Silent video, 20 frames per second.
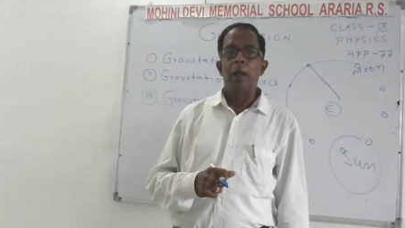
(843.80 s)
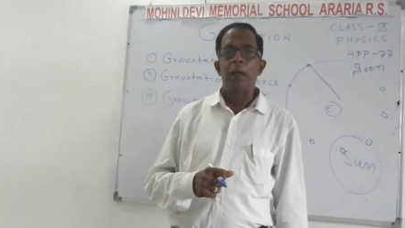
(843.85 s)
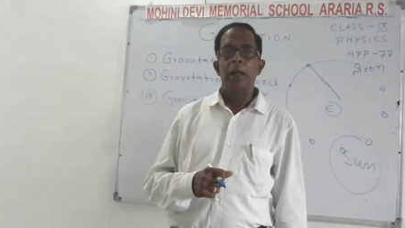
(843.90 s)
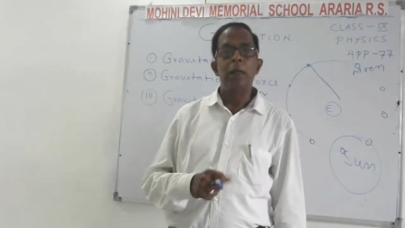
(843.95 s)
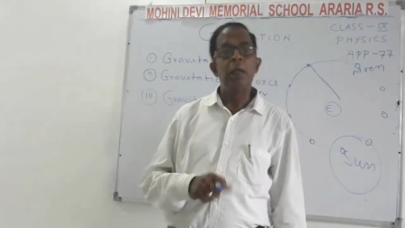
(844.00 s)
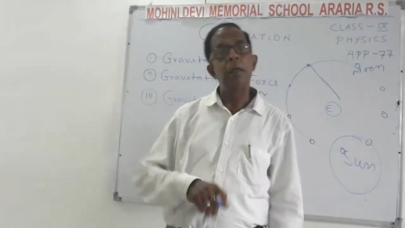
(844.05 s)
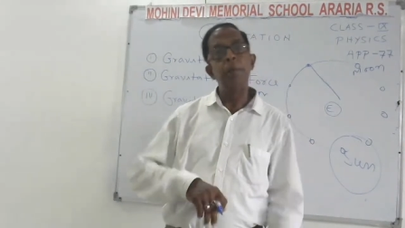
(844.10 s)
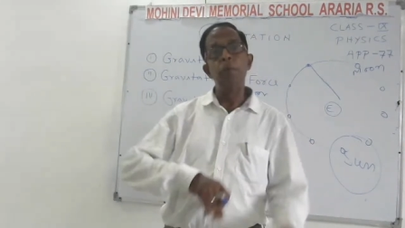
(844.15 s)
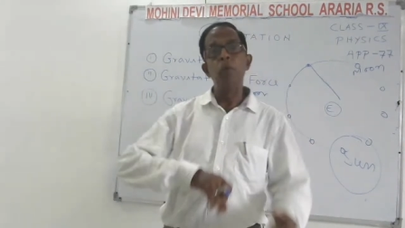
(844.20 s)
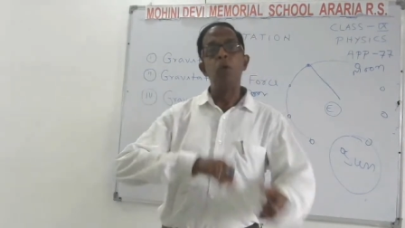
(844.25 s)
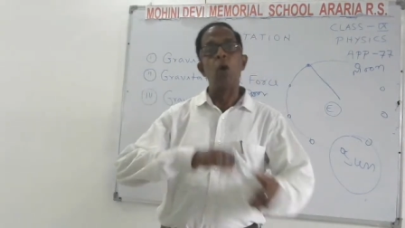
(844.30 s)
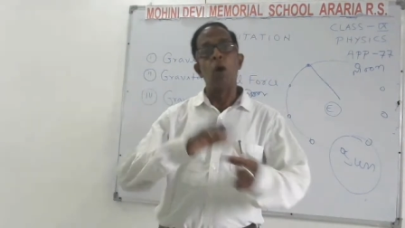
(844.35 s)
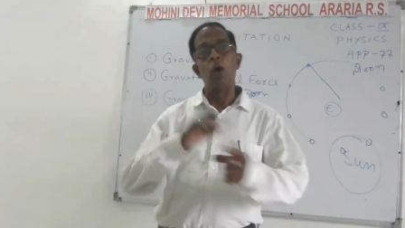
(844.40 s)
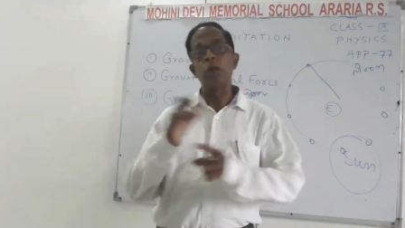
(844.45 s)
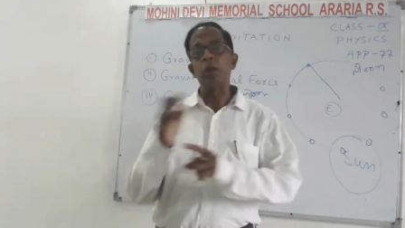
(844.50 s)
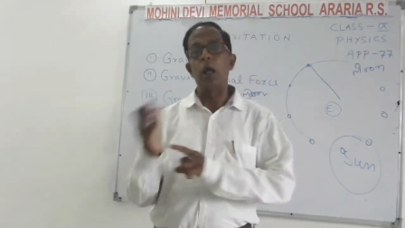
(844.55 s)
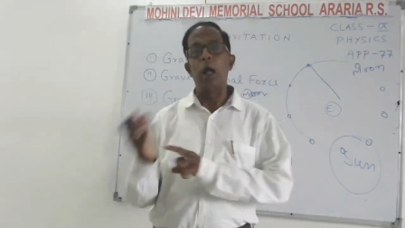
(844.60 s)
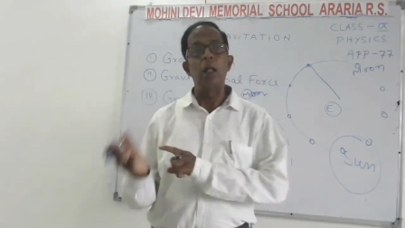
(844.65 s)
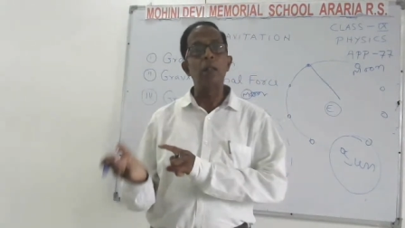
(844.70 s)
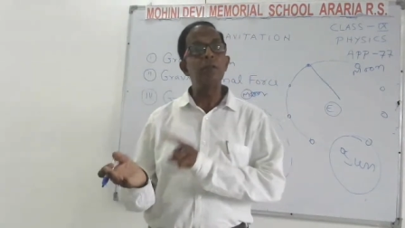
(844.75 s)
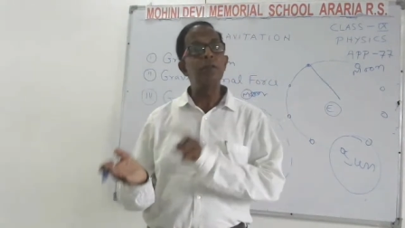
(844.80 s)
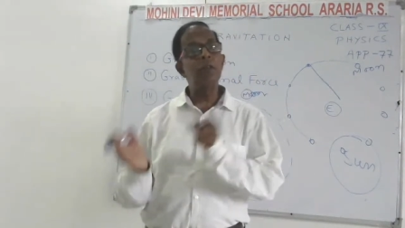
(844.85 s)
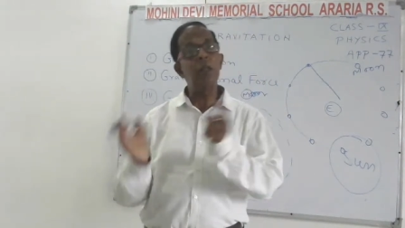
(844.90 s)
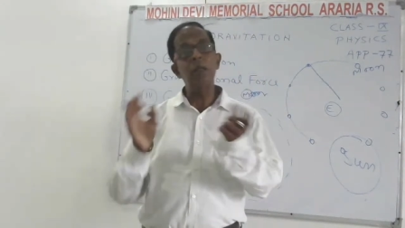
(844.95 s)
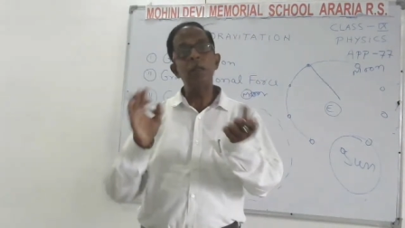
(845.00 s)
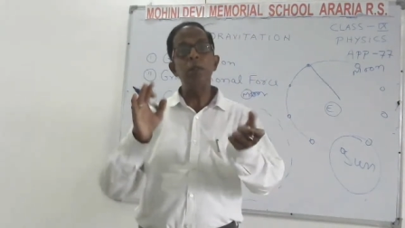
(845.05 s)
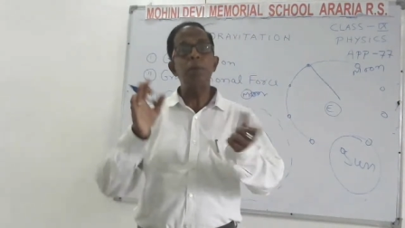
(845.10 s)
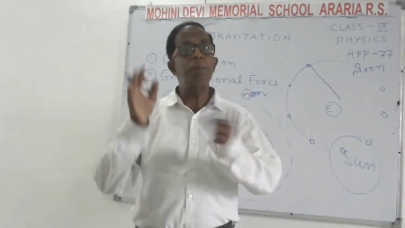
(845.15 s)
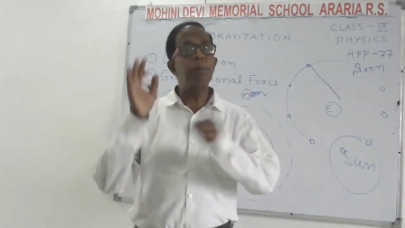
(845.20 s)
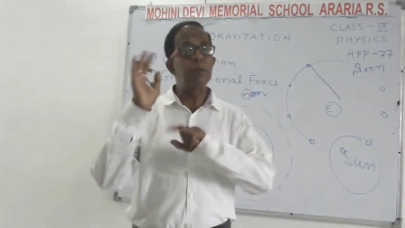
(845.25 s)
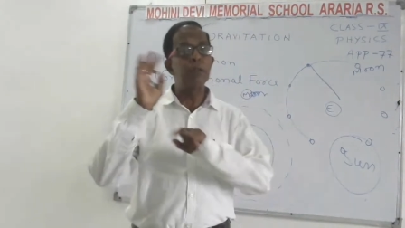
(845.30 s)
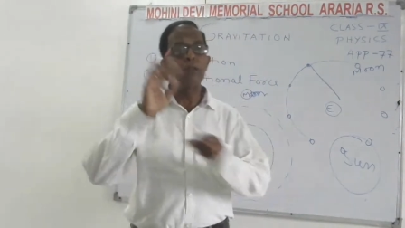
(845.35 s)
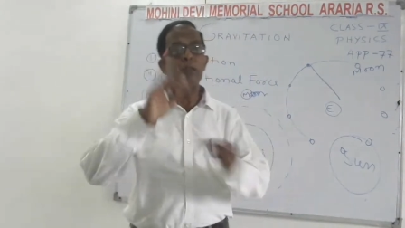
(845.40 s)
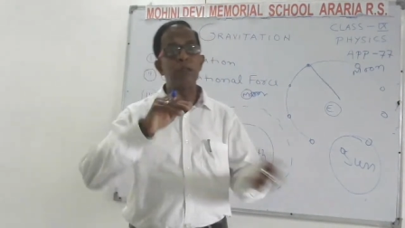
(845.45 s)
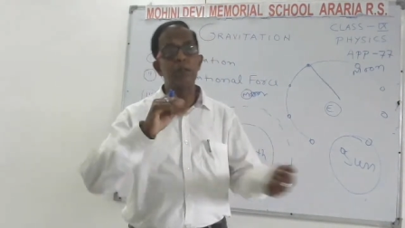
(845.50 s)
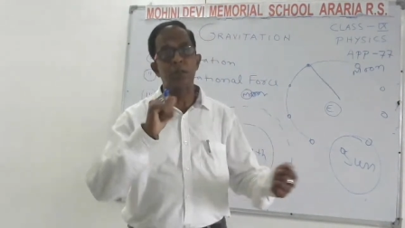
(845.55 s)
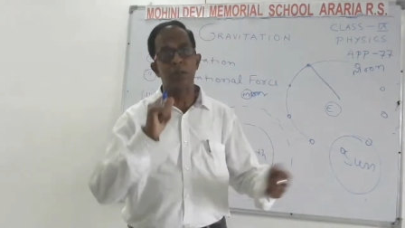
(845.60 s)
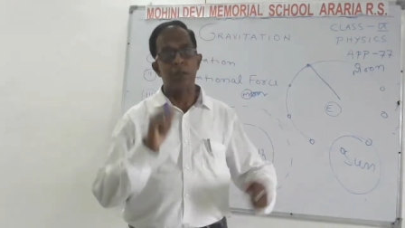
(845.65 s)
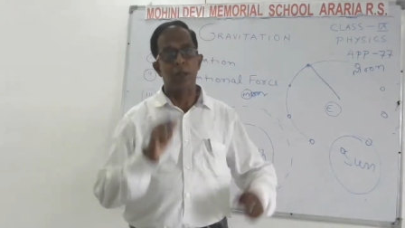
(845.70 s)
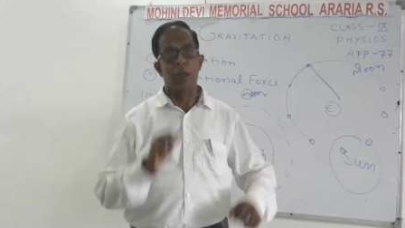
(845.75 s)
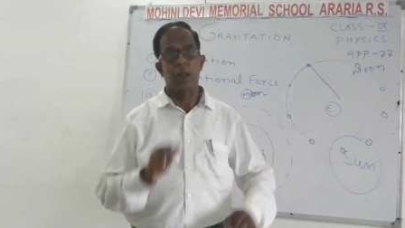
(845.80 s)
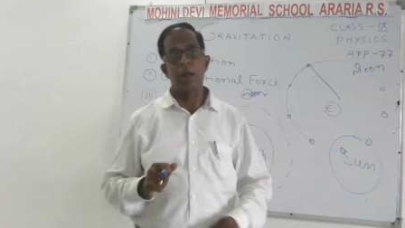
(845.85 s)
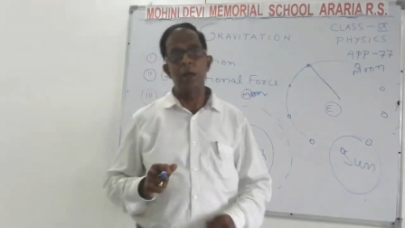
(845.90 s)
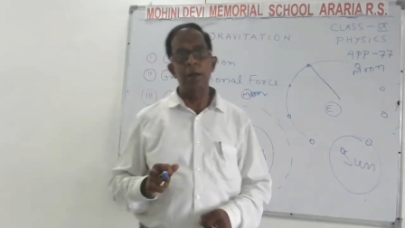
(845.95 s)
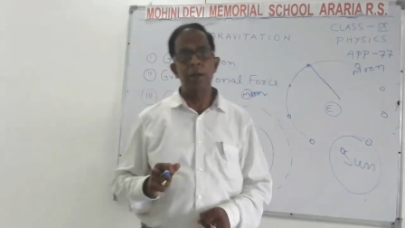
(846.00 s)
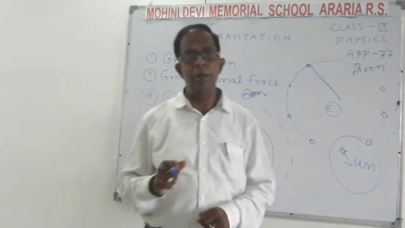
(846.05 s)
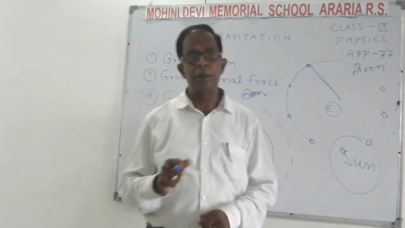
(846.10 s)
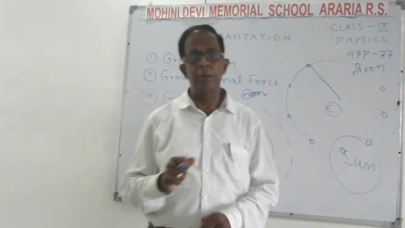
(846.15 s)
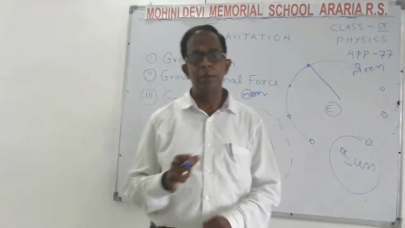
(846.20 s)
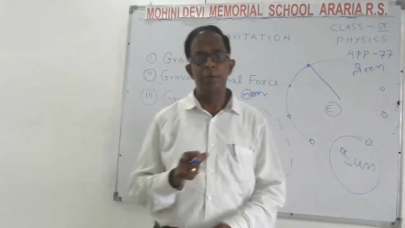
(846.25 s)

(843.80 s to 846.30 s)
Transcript: If not, you also isn't there.